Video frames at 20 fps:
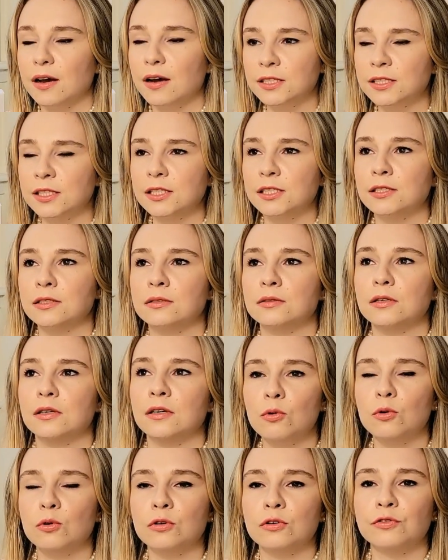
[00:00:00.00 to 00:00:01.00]
This is
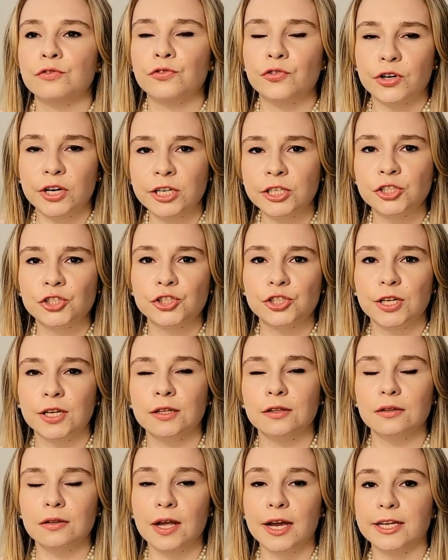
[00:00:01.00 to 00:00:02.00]
more fresh
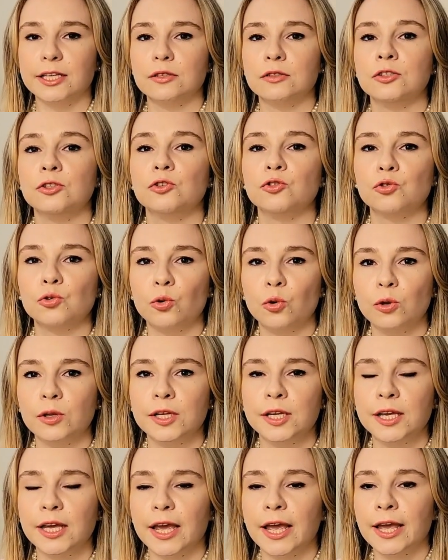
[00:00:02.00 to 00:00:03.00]
and light.
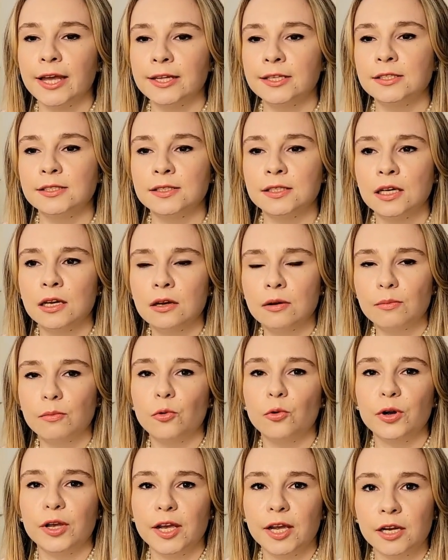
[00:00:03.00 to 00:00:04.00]
Neroli adds
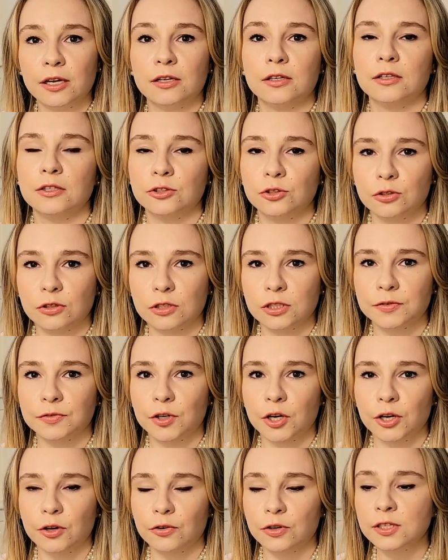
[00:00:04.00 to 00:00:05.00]
more air into this
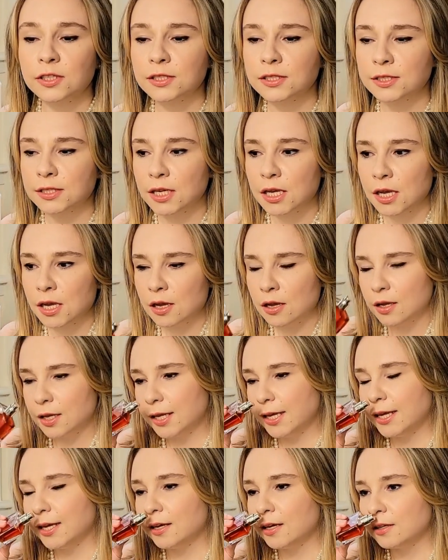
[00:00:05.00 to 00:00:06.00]
fragrance
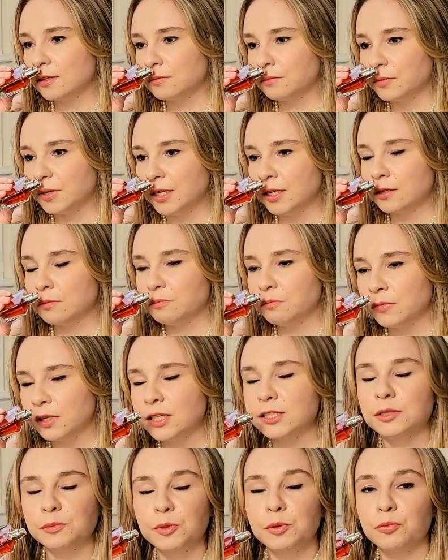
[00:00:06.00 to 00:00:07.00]
and it
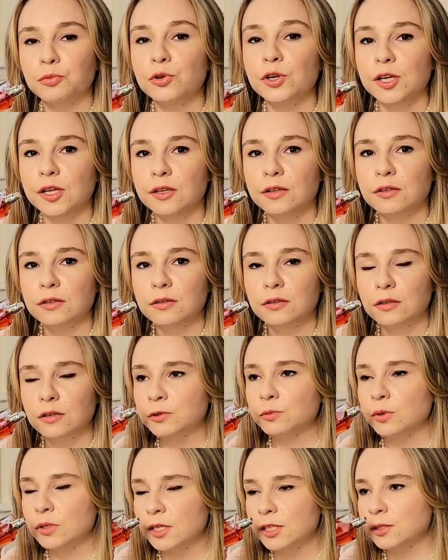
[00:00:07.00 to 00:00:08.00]
lets me breathe.
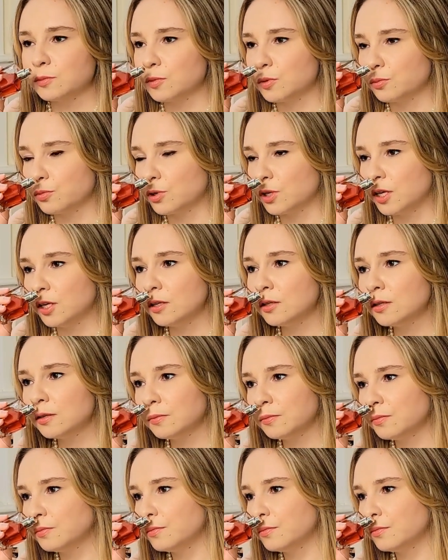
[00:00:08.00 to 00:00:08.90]
This one lets me breathe.